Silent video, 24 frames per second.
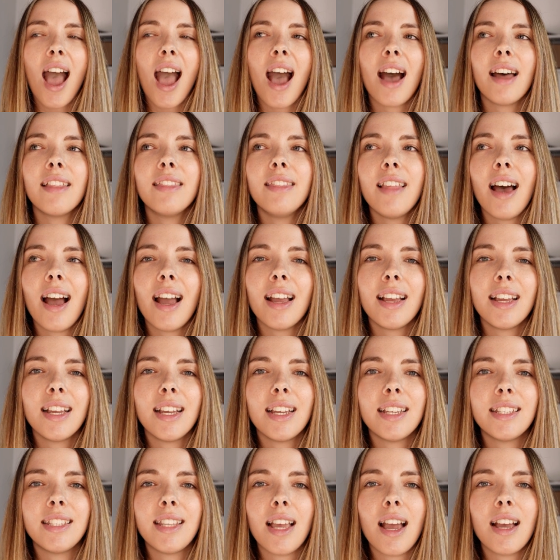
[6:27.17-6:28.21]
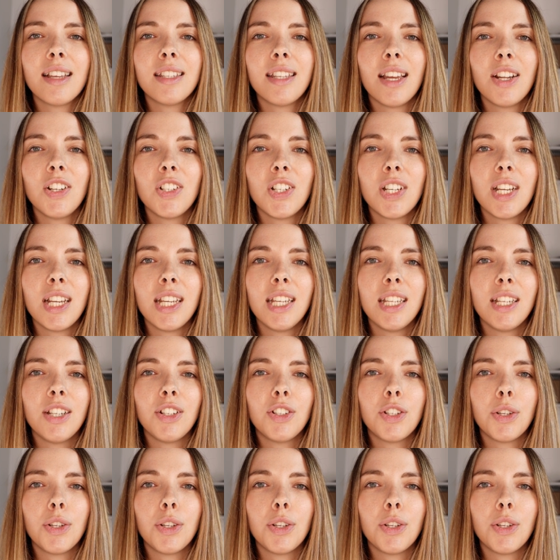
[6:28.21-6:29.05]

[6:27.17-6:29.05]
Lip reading: And that is essentially